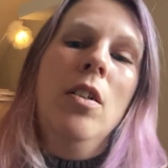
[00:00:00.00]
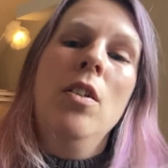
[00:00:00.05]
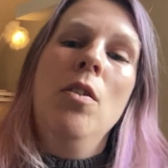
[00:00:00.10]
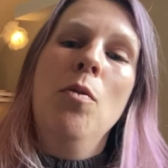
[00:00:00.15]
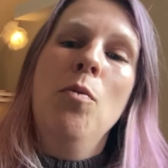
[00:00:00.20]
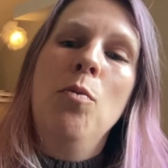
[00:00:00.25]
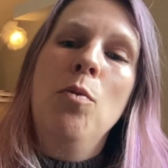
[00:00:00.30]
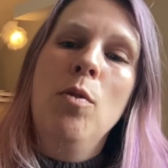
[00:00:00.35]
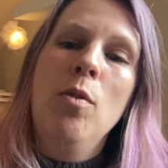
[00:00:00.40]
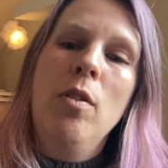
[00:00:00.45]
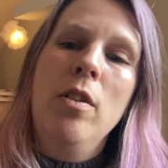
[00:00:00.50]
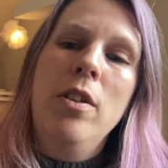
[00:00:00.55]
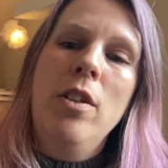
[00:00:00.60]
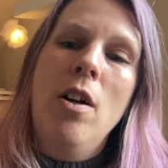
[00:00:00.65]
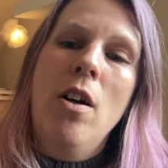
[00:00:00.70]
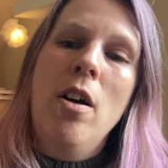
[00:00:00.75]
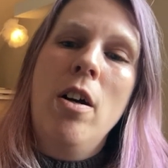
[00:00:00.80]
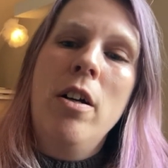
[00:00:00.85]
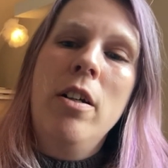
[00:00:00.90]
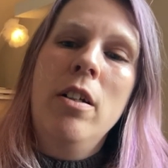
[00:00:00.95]
wool
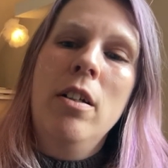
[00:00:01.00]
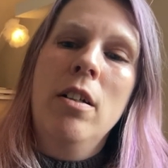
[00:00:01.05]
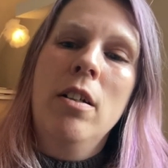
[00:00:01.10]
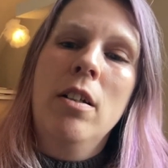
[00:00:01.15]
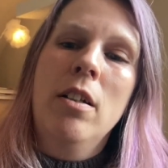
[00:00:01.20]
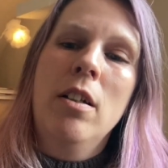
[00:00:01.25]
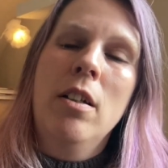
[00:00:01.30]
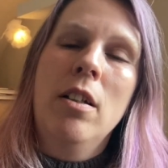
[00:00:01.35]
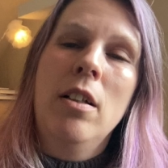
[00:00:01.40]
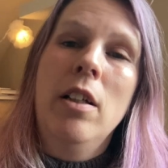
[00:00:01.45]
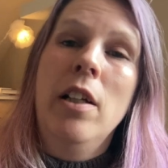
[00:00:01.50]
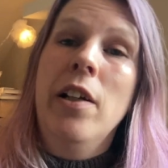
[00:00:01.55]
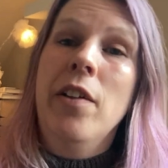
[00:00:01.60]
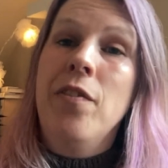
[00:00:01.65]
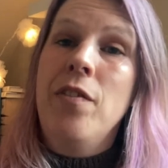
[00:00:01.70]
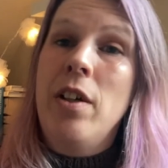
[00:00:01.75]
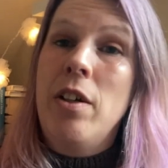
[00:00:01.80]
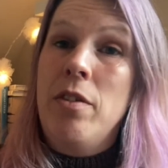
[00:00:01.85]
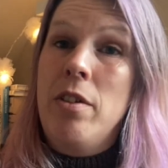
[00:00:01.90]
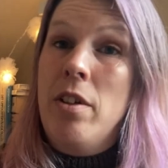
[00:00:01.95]
yarn,
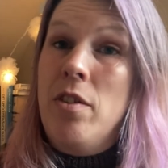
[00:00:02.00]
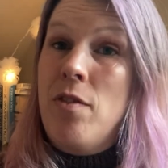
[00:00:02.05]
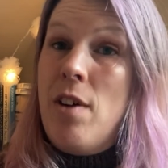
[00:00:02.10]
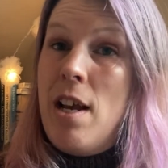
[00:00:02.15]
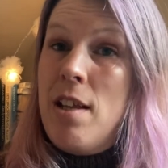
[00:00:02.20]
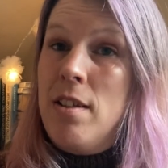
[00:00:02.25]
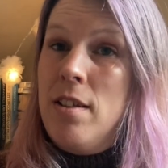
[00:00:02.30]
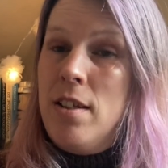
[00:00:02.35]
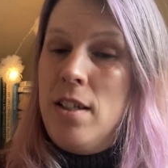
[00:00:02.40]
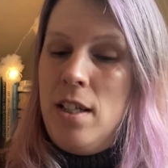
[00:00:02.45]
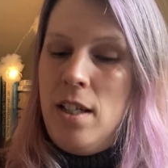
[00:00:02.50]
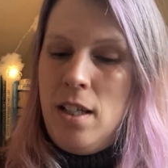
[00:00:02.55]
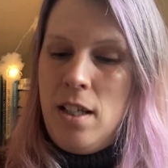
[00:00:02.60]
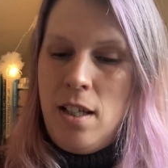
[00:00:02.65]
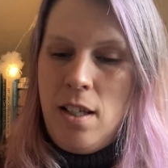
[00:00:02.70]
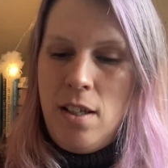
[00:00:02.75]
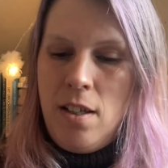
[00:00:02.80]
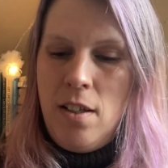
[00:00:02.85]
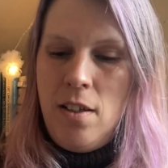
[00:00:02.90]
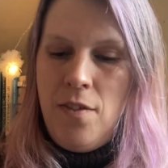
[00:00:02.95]
very
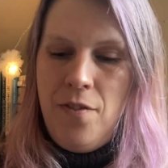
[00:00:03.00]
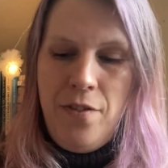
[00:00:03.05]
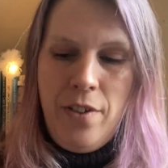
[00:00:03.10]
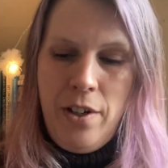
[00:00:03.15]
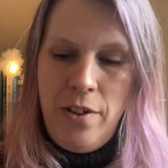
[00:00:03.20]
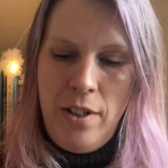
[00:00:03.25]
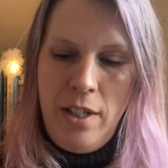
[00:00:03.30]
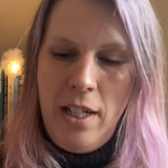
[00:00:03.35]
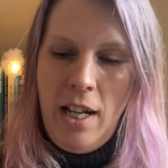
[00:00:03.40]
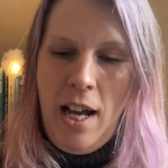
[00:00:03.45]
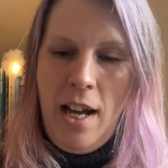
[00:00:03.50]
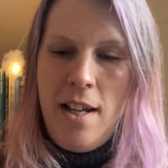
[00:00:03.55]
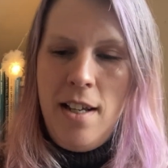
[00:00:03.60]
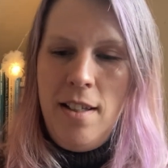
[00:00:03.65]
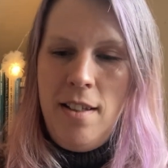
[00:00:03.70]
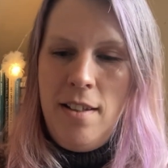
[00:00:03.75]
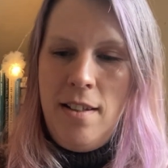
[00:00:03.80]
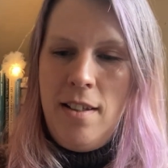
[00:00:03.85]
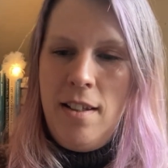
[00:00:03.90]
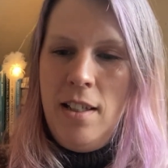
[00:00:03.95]
rustic, very
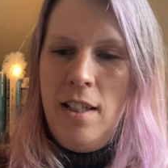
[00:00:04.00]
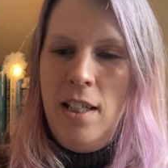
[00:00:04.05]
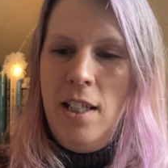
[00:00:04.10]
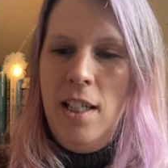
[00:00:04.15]
nice.